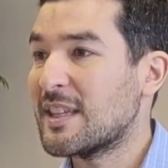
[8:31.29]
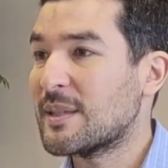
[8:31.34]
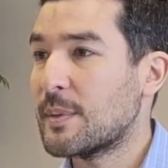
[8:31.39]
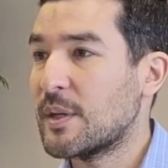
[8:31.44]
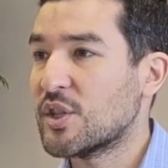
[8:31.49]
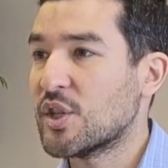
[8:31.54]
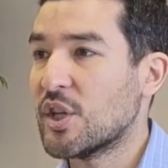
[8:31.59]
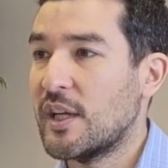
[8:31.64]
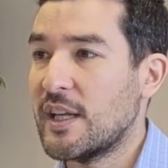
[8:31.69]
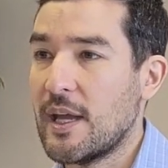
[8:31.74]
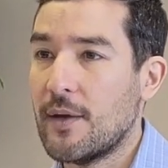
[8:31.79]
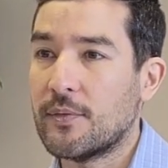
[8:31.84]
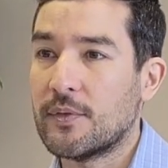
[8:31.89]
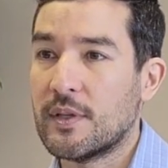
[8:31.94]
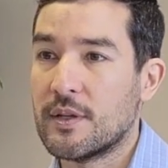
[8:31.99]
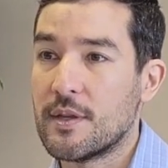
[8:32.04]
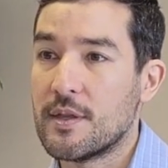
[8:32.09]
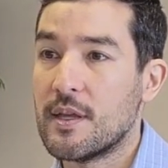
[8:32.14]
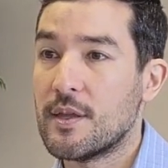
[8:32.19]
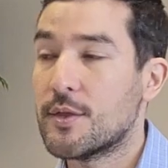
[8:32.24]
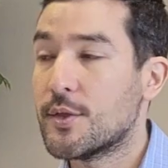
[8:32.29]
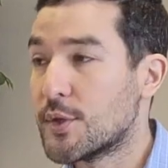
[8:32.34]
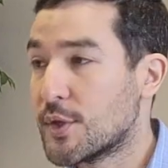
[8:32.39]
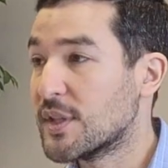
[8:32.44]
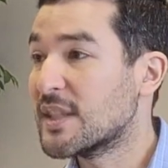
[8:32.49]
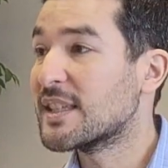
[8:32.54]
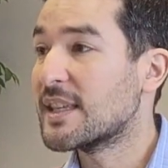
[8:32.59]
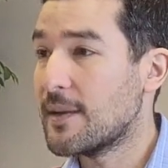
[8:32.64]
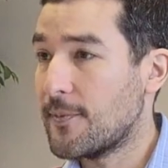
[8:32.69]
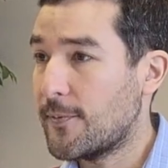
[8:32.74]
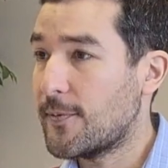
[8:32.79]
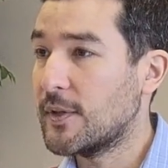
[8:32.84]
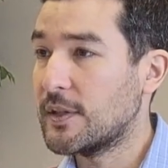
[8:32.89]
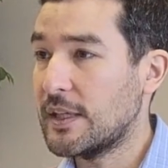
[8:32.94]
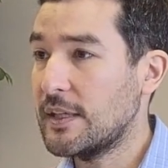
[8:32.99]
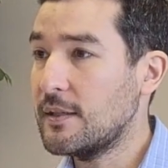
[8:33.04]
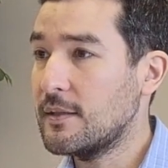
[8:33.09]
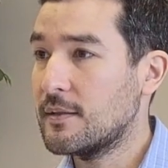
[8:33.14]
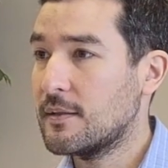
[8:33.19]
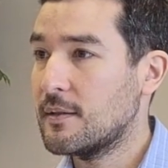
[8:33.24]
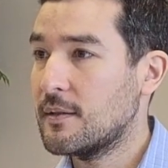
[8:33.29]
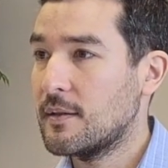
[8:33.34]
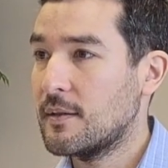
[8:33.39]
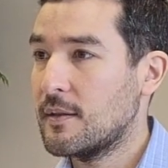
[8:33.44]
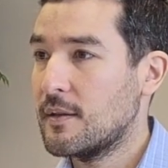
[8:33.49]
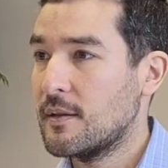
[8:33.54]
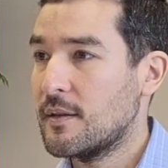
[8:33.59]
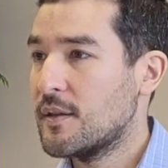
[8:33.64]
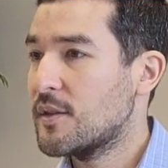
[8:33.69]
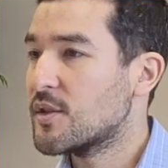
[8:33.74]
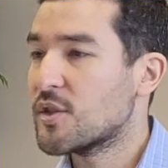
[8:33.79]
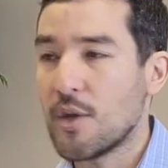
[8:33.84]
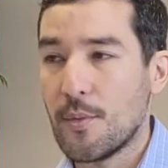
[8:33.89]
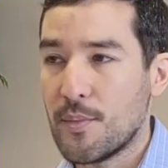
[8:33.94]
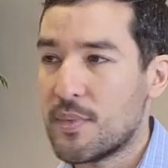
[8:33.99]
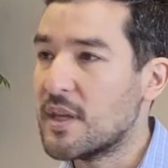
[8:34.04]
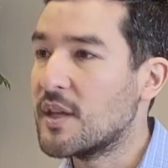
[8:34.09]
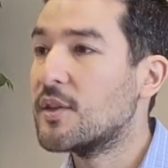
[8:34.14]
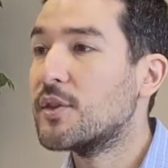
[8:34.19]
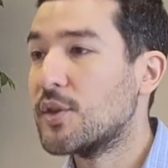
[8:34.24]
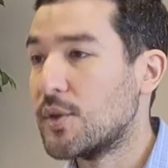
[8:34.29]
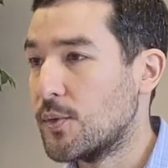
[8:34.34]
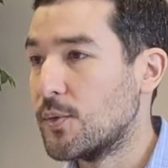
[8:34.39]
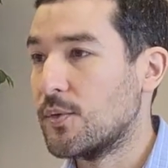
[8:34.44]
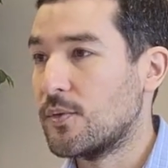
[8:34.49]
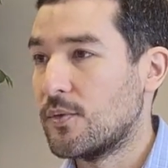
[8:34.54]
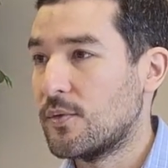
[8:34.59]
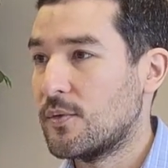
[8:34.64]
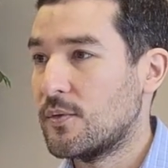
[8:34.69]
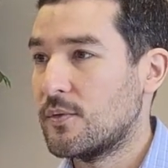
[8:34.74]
especially after the Third Symphony, something new